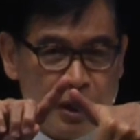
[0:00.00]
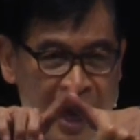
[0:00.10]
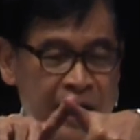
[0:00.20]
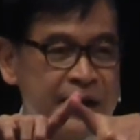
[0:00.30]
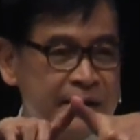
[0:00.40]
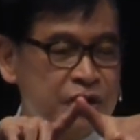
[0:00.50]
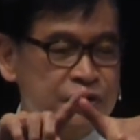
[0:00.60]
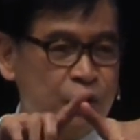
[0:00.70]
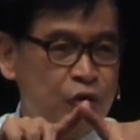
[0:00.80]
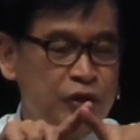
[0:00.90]
Hunger and thirst
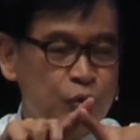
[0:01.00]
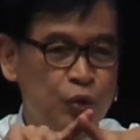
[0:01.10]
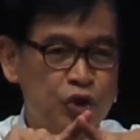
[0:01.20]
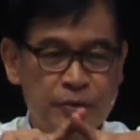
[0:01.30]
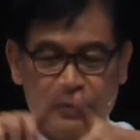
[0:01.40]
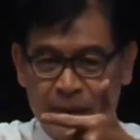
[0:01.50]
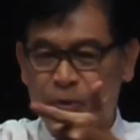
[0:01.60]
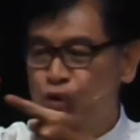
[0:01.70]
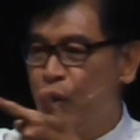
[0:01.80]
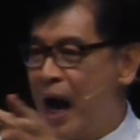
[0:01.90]
for God in worship. Number
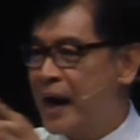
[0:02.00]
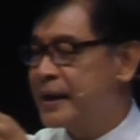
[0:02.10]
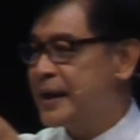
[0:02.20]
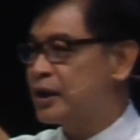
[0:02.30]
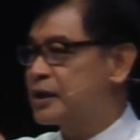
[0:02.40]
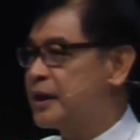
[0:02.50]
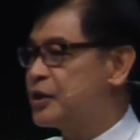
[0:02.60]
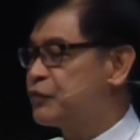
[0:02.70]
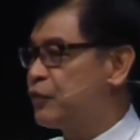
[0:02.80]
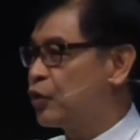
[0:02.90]
two, hunger and
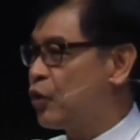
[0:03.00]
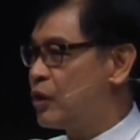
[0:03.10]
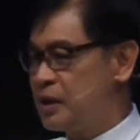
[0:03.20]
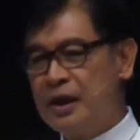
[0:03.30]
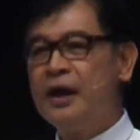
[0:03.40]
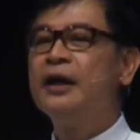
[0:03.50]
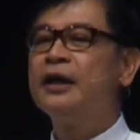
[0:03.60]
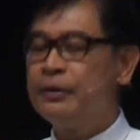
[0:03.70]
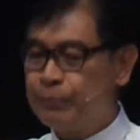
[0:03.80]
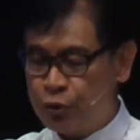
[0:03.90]
thirst for God
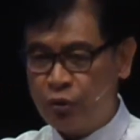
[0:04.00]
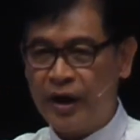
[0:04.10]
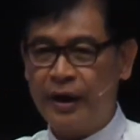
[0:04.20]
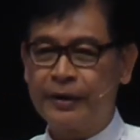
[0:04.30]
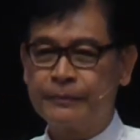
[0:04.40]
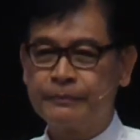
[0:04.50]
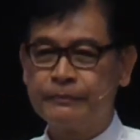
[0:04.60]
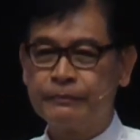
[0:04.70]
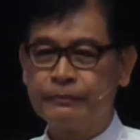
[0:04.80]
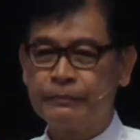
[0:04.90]
in prayer.
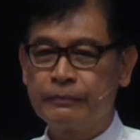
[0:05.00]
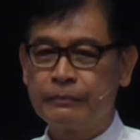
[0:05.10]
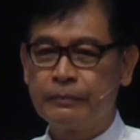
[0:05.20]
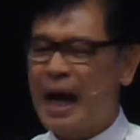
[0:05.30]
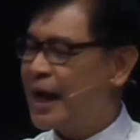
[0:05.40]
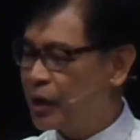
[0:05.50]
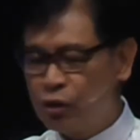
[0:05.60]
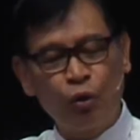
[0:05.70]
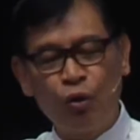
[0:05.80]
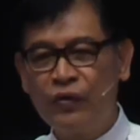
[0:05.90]
I
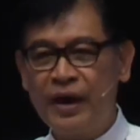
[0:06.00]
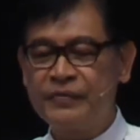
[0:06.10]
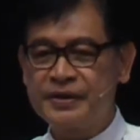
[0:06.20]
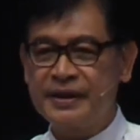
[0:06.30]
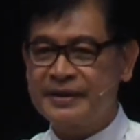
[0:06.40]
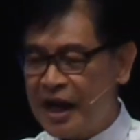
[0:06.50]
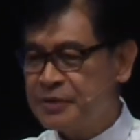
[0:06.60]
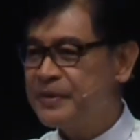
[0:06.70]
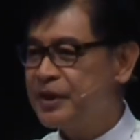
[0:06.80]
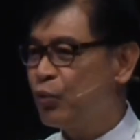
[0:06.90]
cannot overemphasize.
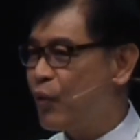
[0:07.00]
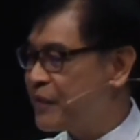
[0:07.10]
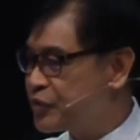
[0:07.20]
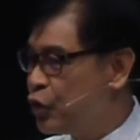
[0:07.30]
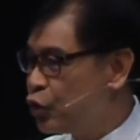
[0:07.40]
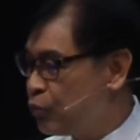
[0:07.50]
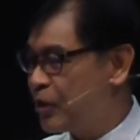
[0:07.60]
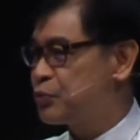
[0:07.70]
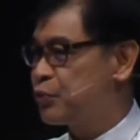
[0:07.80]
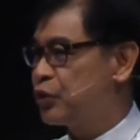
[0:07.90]
Husbands and wives, you
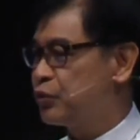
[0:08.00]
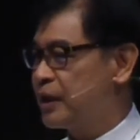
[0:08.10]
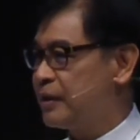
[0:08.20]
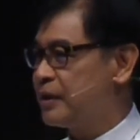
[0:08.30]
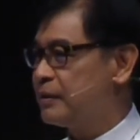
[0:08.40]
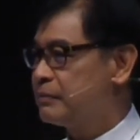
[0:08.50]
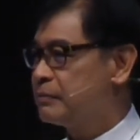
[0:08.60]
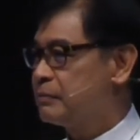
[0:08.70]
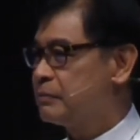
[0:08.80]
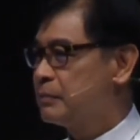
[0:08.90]
must pray together.
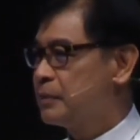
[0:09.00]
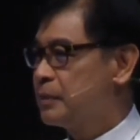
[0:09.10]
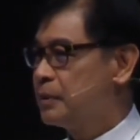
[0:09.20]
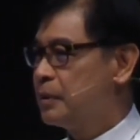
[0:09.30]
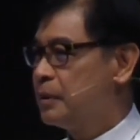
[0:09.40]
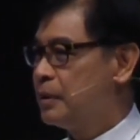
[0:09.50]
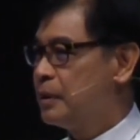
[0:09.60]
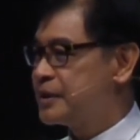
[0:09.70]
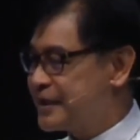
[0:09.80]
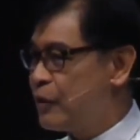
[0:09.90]

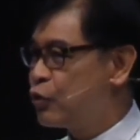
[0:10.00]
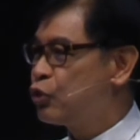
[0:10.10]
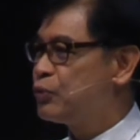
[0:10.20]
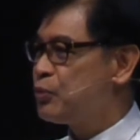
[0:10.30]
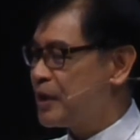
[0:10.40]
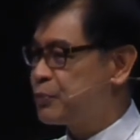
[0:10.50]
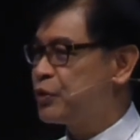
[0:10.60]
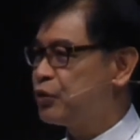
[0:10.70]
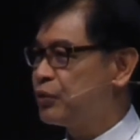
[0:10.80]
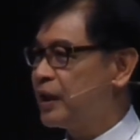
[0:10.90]
Cell groups, you must
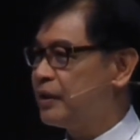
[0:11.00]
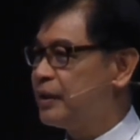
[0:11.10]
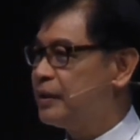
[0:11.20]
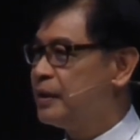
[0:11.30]
pray together.